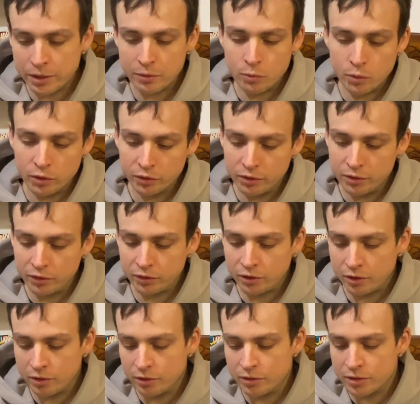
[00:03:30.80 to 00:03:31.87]
it wasn't,
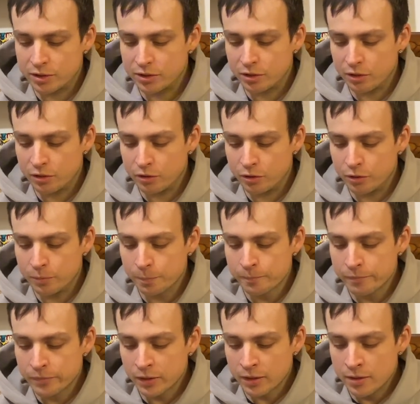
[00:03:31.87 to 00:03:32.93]
so it's no
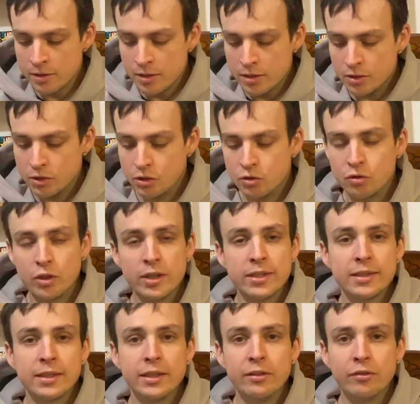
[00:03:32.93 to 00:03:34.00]

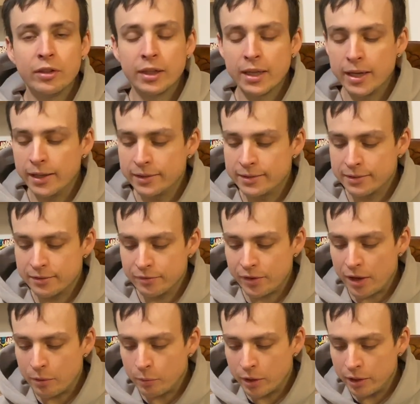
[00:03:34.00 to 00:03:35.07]
stress in regards to
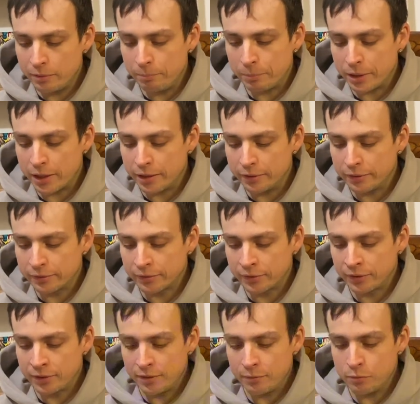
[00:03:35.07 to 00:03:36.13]
that one, but
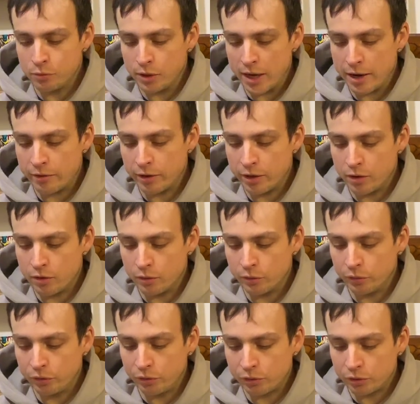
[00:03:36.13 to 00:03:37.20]
we'll carry on
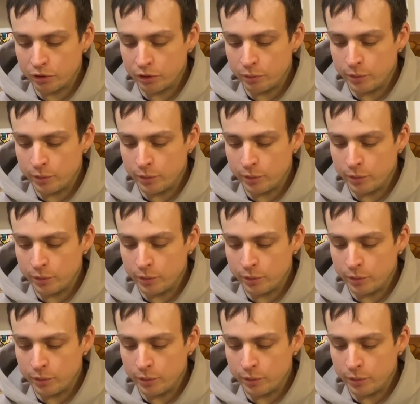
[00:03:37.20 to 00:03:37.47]
through.